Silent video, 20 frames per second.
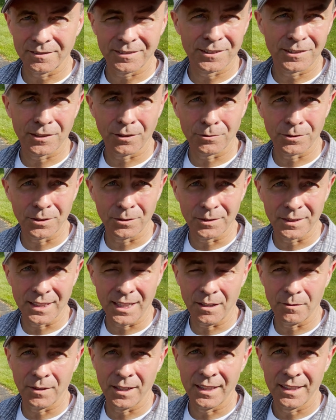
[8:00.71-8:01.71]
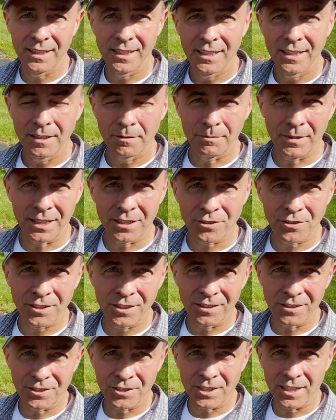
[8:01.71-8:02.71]
don't do it that way. Make sure
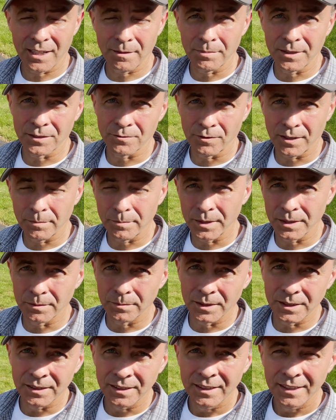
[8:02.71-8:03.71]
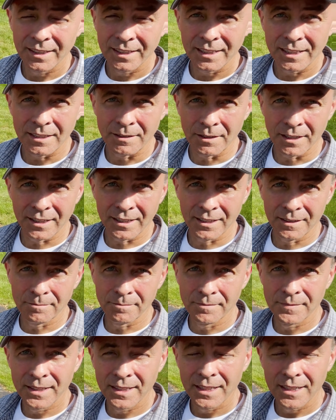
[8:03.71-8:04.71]
your shop is reputable.
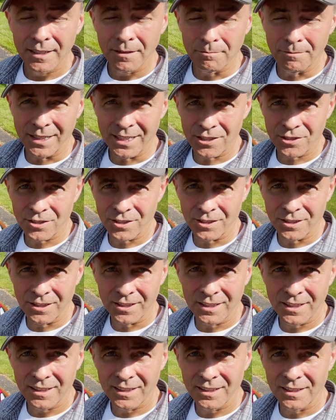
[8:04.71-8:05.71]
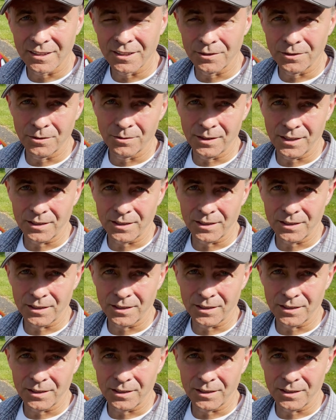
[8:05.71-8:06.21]
Make sure they're doing it